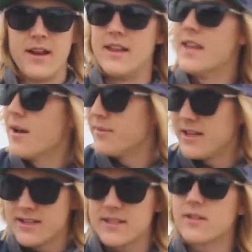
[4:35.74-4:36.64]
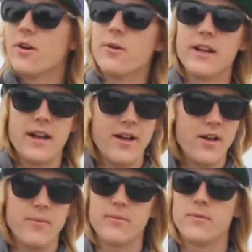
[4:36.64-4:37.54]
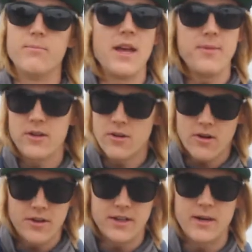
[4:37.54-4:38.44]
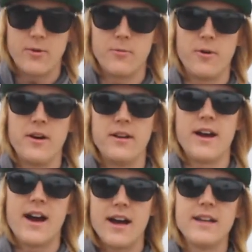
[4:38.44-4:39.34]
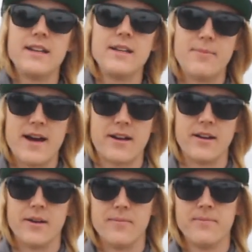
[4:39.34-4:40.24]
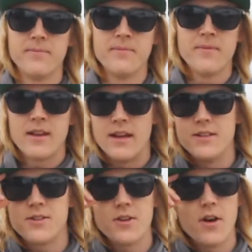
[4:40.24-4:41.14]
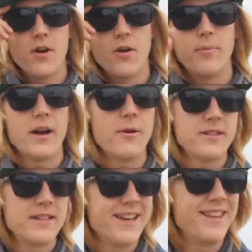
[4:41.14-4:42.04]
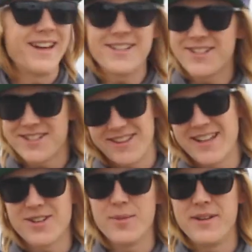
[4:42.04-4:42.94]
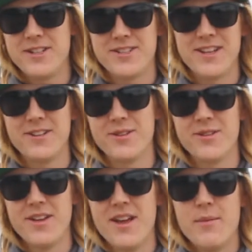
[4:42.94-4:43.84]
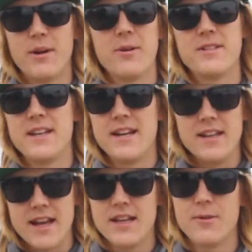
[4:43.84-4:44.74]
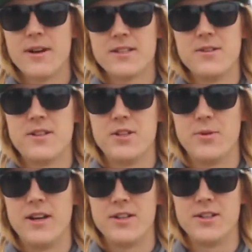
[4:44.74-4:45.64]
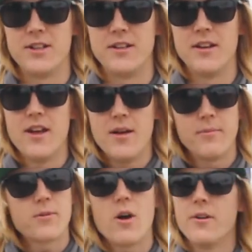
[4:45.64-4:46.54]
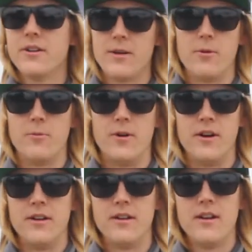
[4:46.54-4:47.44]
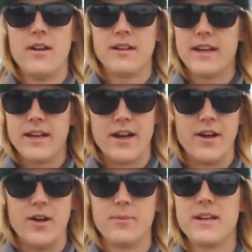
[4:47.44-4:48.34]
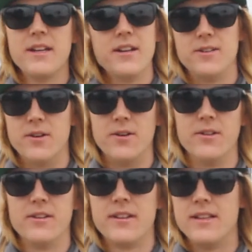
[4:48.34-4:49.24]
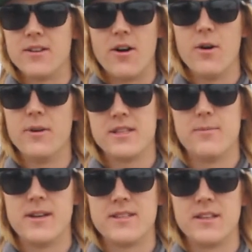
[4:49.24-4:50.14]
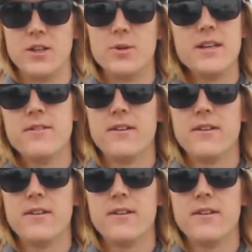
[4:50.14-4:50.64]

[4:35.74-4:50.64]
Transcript: and that means go get help, maybe go call 911, I need backup. And so, but I would say that that's our beach signal, but I would say in any rescue situation, call 911, get help, get an adult. It's always the best thing to do. Even